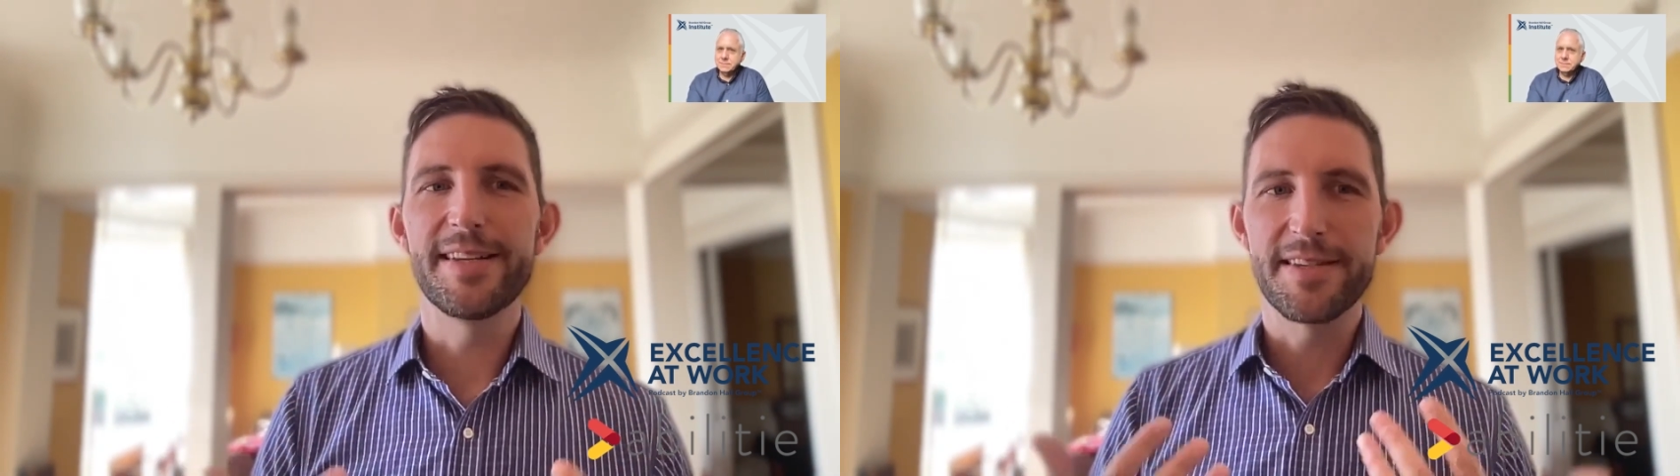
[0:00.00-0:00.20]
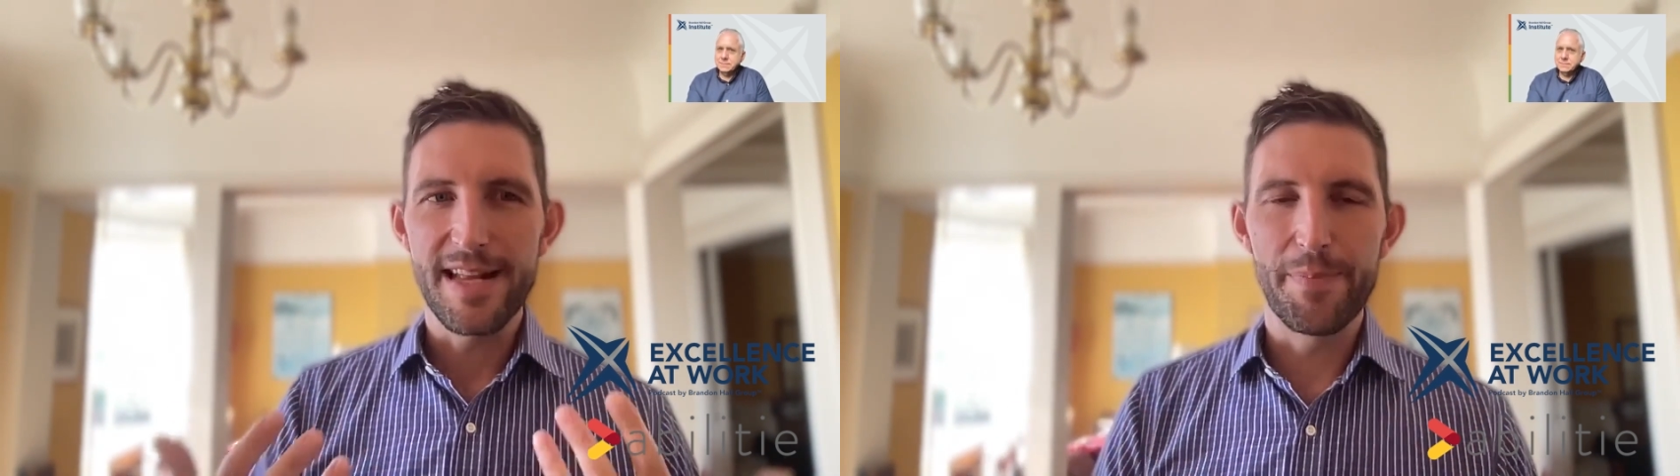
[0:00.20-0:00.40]

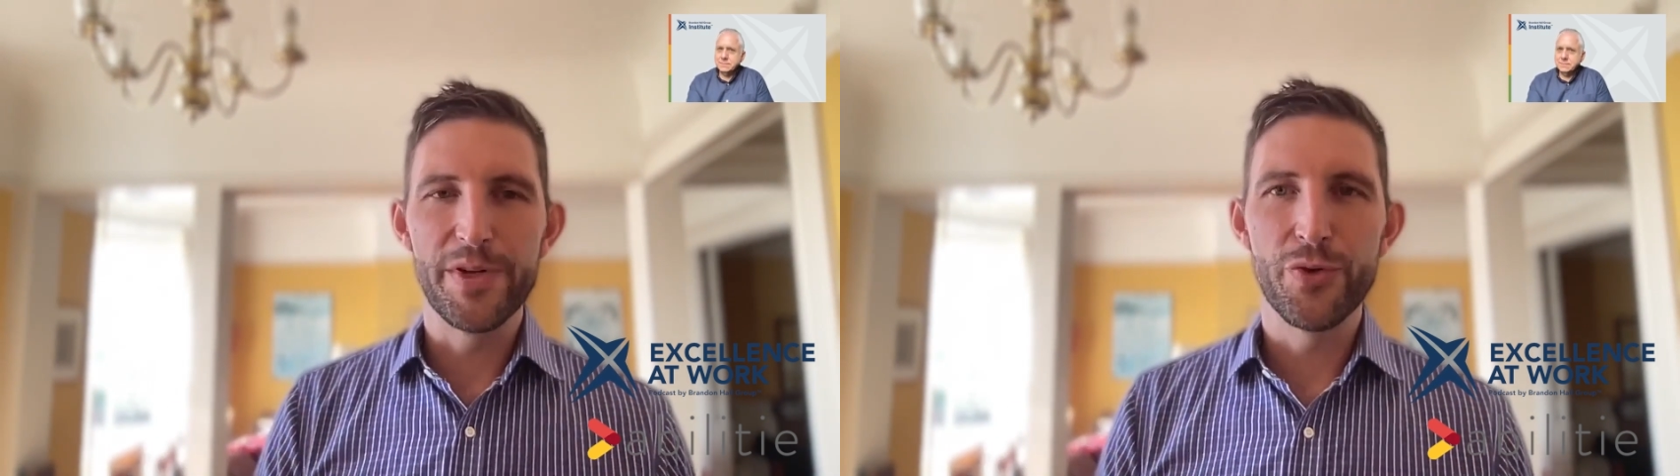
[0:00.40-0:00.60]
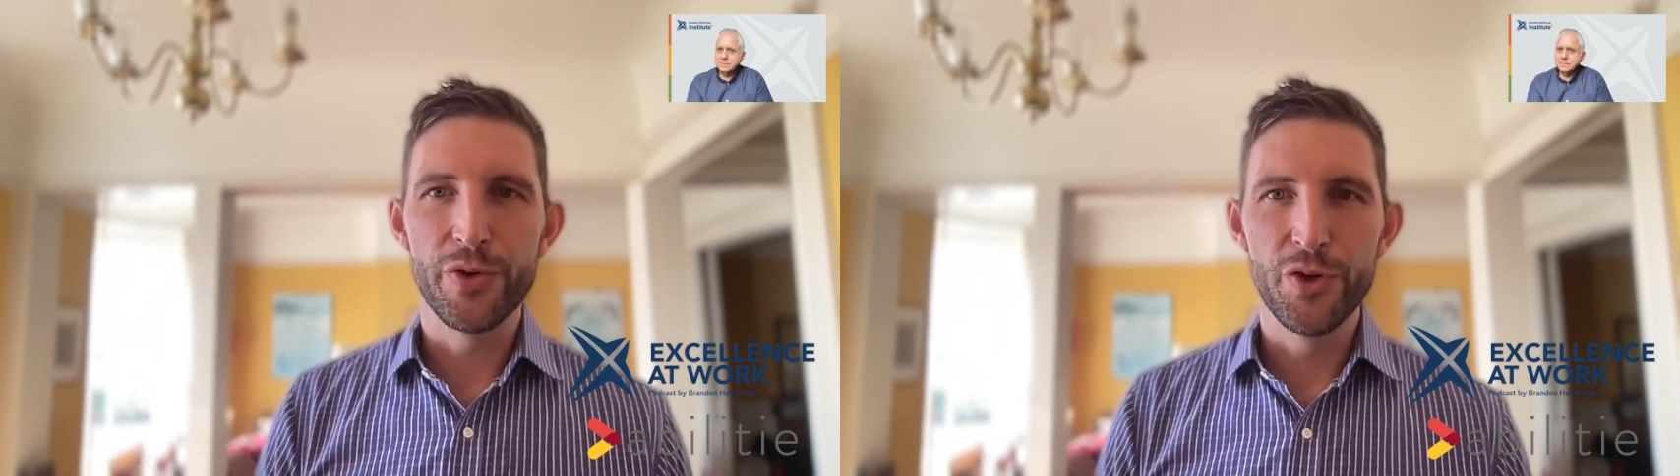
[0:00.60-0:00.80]
and step
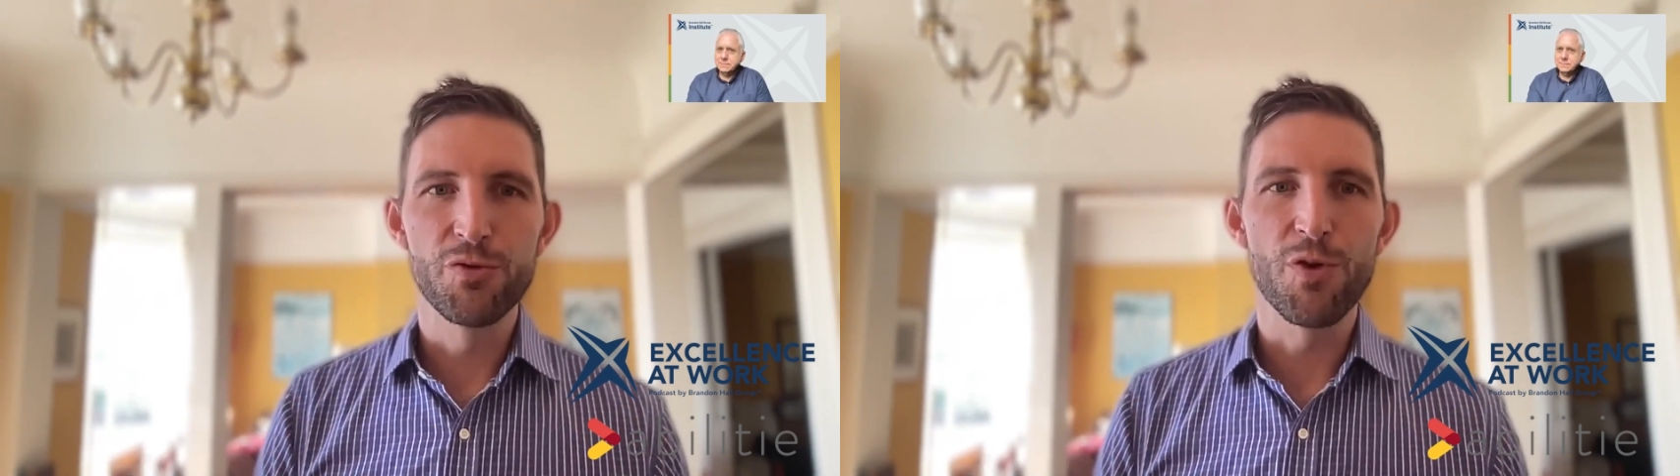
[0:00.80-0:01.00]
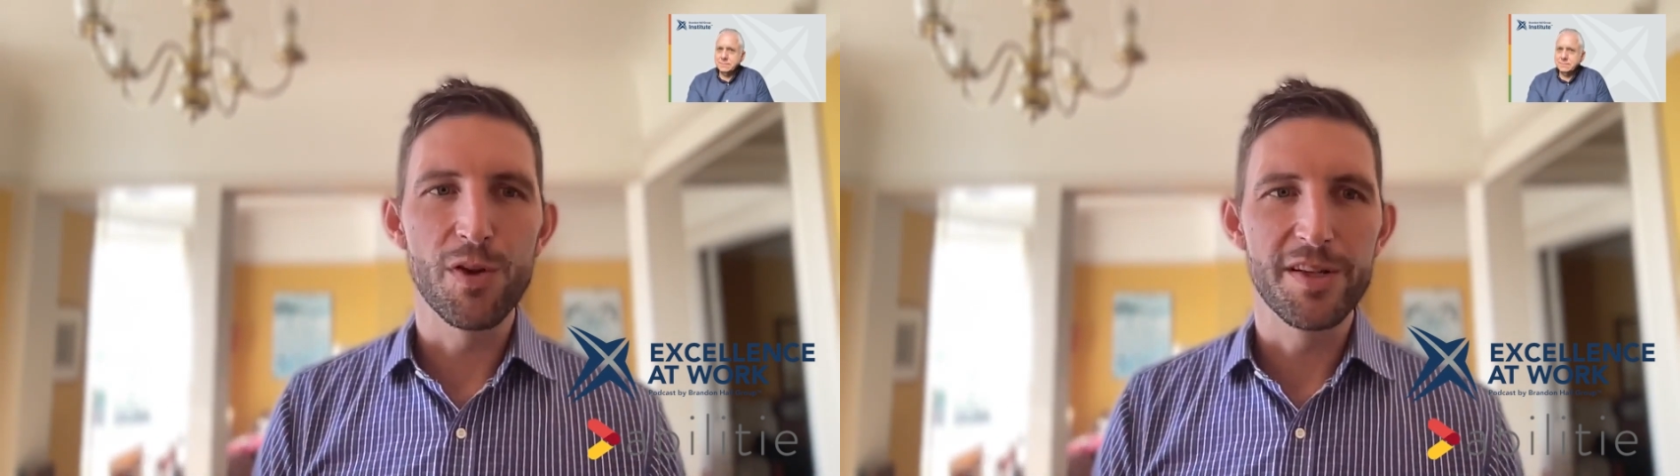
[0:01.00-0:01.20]
into a
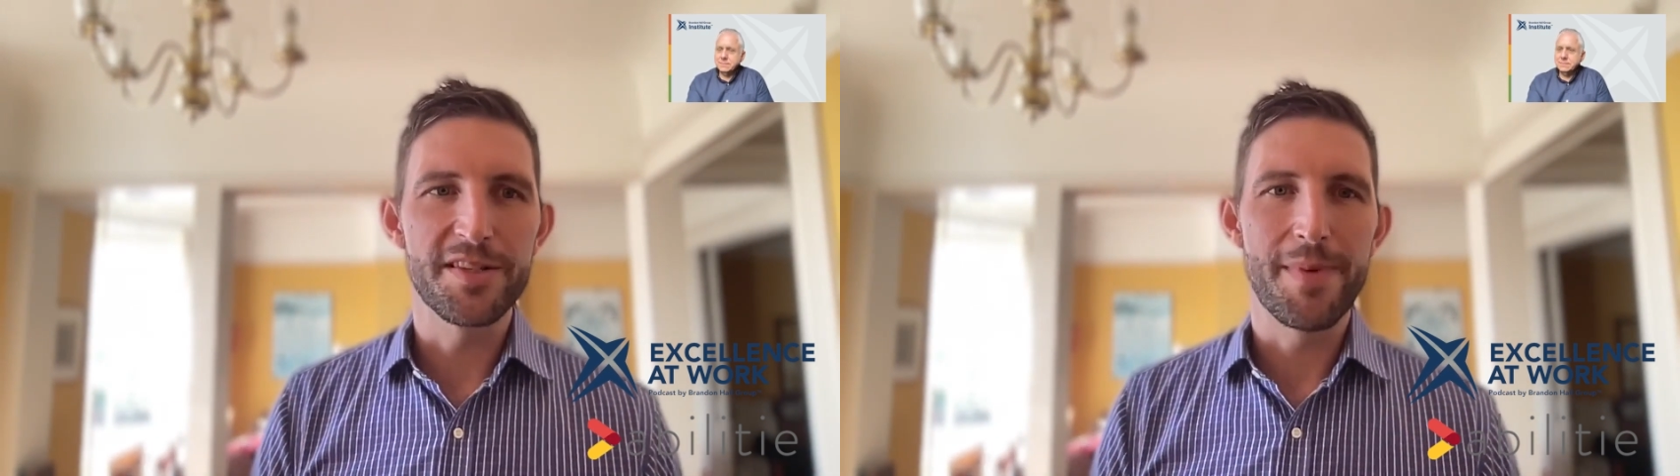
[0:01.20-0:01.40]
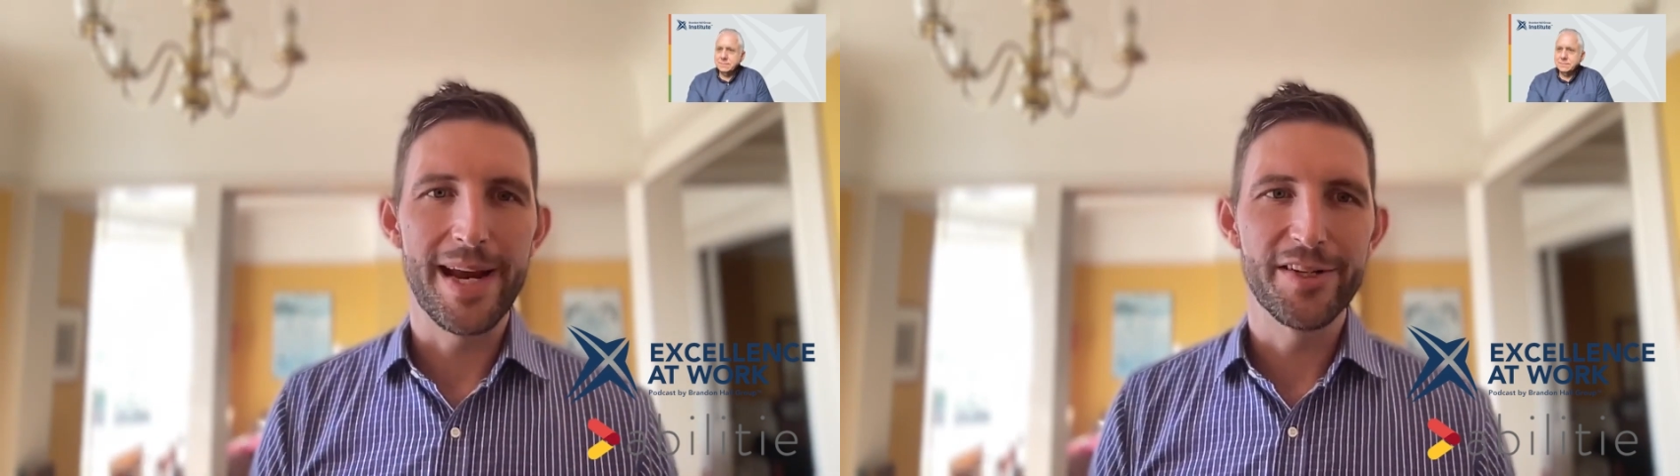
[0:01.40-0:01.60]
new role
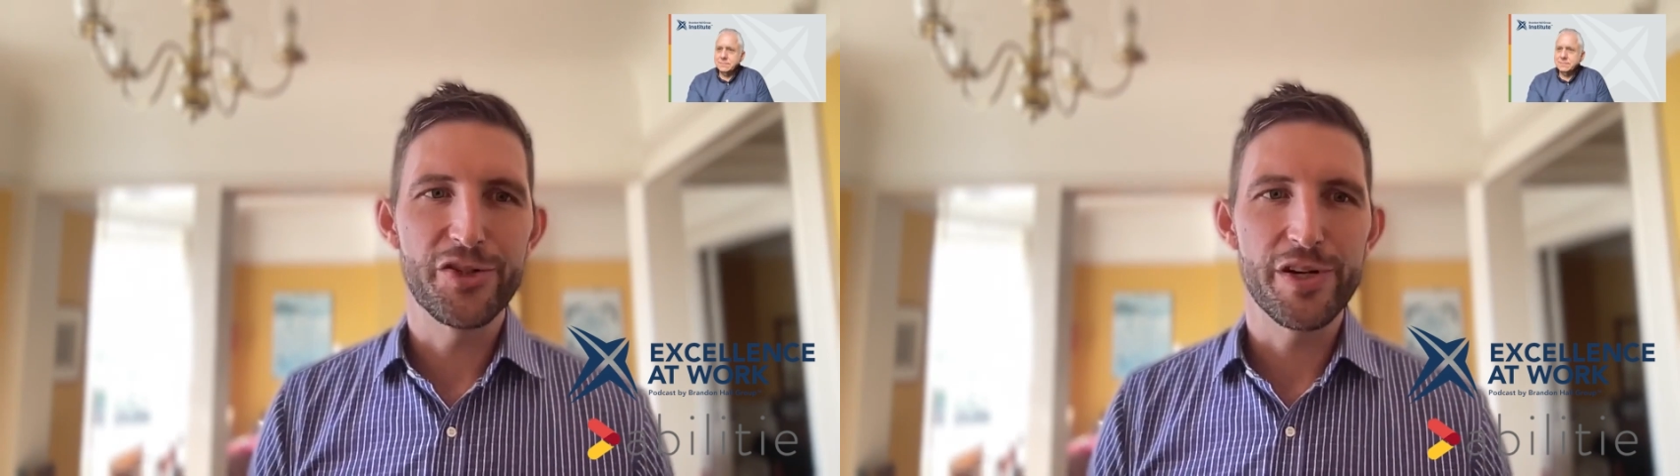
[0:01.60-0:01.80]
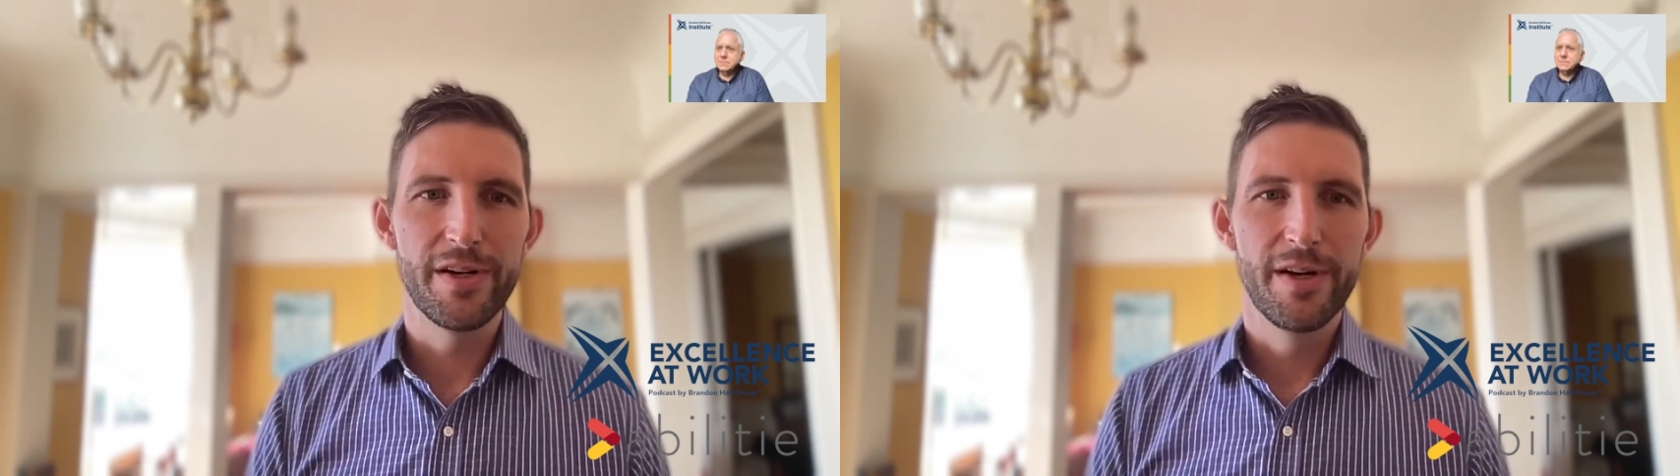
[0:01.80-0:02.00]
as a
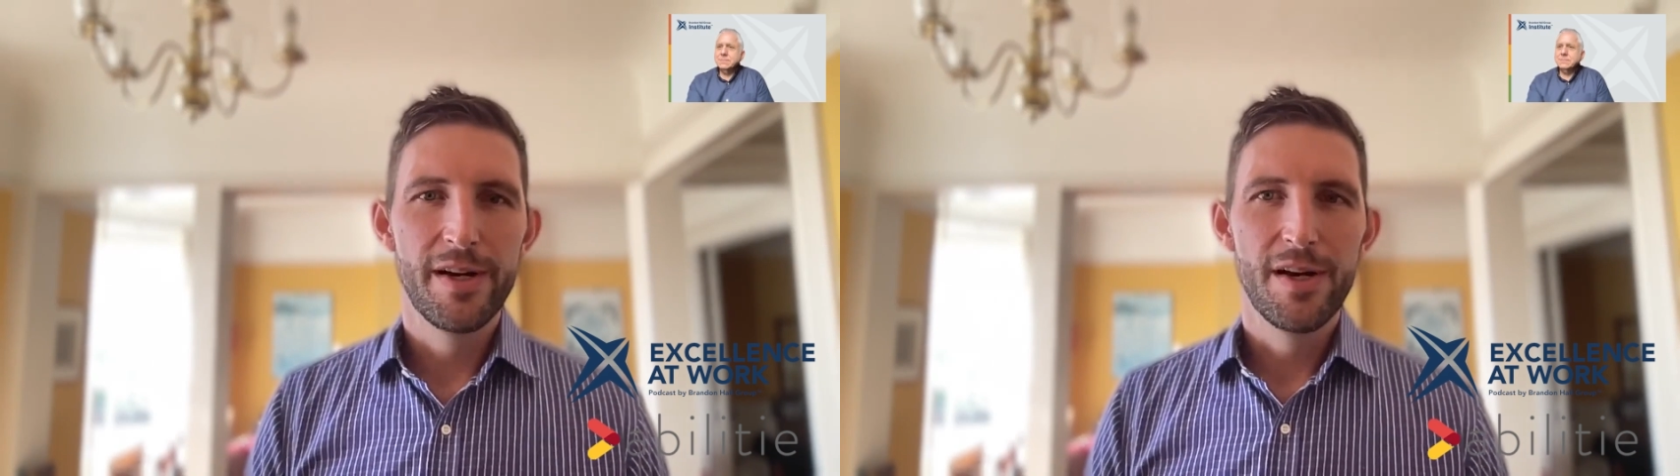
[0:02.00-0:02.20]
manager,